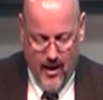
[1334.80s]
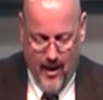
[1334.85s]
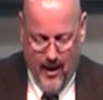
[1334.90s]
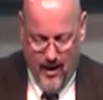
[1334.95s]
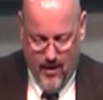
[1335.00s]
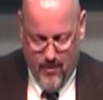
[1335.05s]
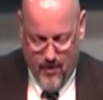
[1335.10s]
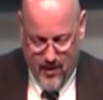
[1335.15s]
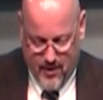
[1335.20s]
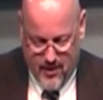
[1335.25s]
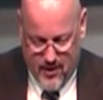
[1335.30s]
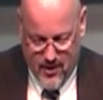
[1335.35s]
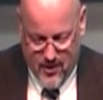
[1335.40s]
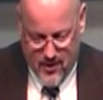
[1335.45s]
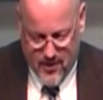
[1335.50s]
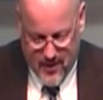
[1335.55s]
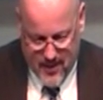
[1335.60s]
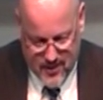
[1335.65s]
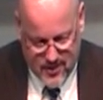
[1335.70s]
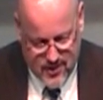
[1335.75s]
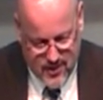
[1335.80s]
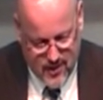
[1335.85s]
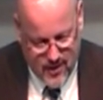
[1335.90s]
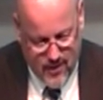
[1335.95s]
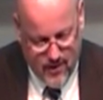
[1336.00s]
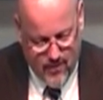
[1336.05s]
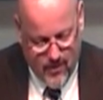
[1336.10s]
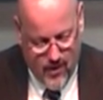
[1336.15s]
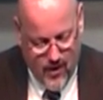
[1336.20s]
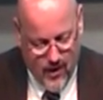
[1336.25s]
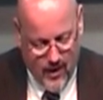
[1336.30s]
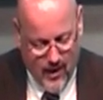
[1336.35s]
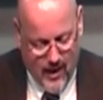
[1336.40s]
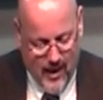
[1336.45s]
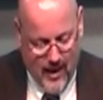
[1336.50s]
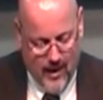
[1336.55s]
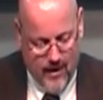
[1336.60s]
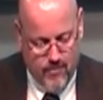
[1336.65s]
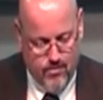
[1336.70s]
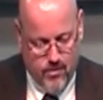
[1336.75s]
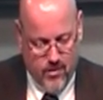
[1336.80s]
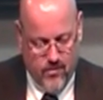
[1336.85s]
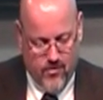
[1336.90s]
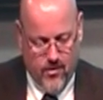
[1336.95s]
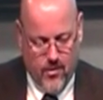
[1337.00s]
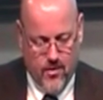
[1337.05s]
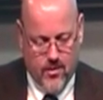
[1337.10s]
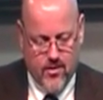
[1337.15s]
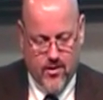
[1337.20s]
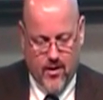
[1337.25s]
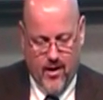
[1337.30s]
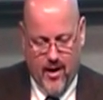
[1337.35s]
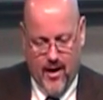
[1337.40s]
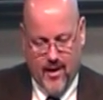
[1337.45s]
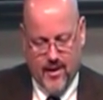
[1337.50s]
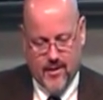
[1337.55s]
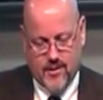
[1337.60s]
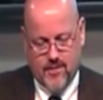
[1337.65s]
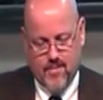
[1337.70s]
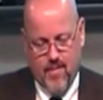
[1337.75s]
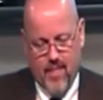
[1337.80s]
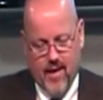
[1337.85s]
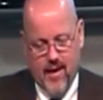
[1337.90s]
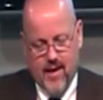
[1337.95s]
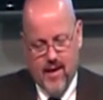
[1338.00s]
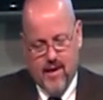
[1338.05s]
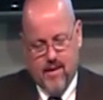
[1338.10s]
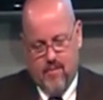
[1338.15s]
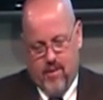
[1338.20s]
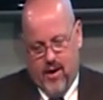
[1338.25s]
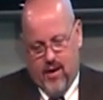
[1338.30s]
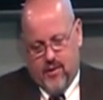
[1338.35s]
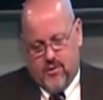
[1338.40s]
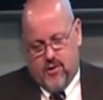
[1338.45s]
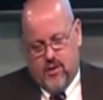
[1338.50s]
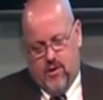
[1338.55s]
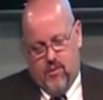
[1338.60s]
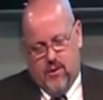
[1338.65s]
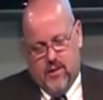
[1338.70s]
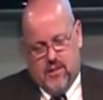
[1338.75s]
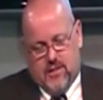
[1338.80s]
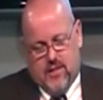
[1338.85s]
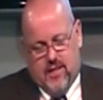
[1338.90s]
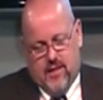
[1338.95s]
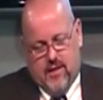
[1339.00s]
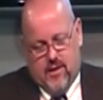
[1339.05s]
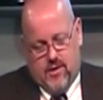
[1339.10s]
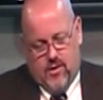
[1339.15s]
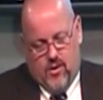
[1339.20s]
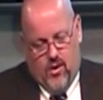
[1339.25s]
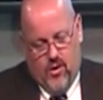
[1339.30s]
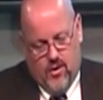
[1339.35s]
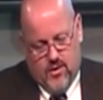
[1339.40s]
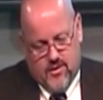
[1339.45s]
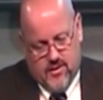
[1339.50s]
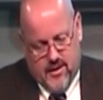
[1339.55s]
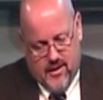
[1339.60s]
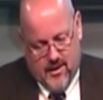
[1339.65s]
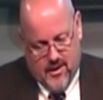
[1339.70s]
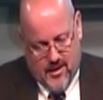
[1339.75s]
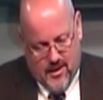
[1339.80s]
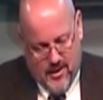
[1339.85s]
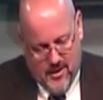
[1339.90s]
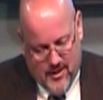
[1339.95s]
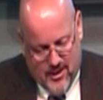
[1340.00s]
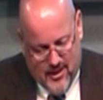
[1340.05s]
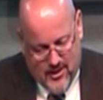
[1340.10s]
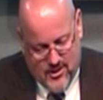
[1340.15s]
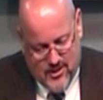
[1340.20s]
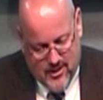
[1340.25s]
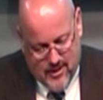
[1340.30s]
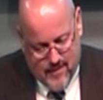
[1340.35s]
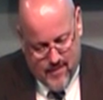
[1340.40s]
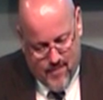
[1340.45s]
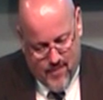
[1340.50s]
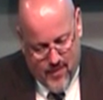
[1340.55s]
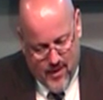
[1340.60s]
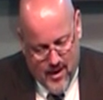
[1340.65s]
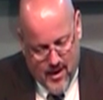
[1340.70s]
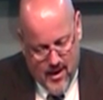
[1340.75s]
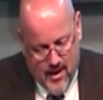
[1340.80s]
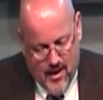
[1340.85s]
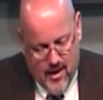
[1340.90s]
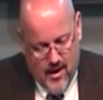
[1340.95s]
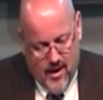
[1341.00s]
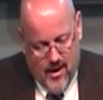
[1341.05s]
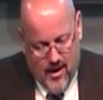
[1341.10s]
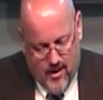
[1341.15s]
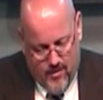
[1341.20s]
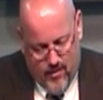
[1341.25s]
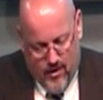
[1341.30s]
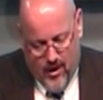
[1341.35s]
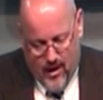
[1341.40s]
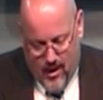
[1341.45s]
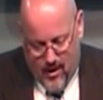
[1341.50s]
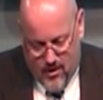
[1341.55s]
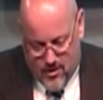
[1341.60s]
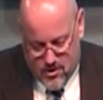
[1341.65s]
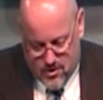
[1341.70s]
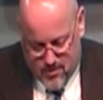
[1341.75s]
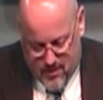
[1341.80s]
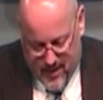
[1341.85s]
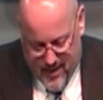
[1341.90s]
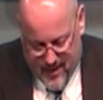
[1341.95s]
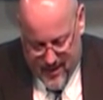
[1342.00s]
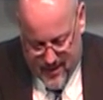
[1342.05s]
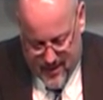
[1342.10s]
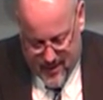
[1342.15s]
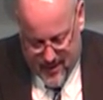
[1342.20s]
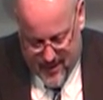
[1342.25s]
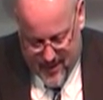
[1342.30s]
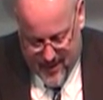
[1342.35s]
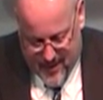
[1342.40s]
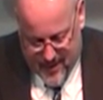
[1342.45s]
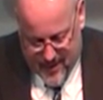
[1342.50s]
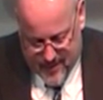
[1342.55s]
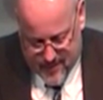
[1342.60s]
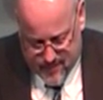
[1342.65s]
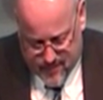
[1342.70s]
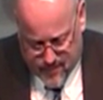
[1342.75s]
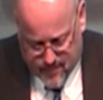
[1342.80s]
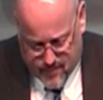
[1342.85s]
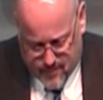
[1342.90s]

and the condition of our life before Christ. But also we see the course and the condition of a lost man today.